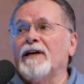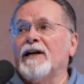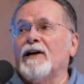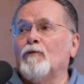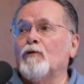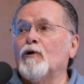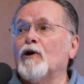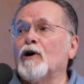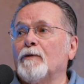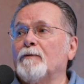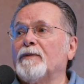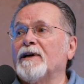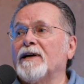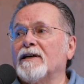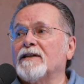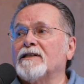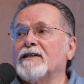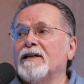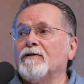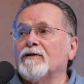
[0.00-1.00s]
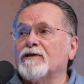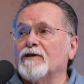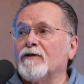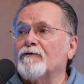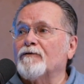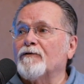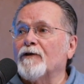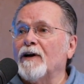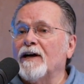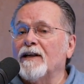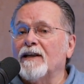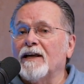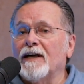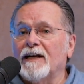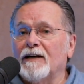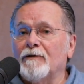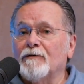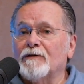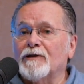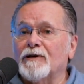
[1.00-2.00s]
he would because he was afraid
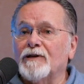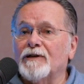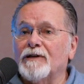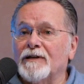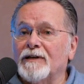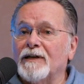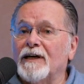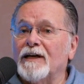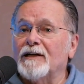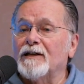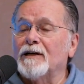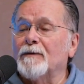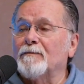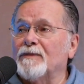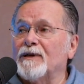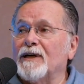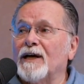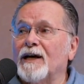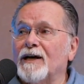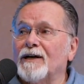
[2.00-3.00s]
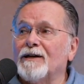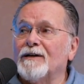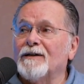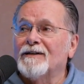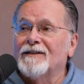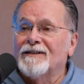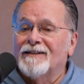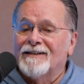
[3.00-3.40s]
that he was going to end up dead.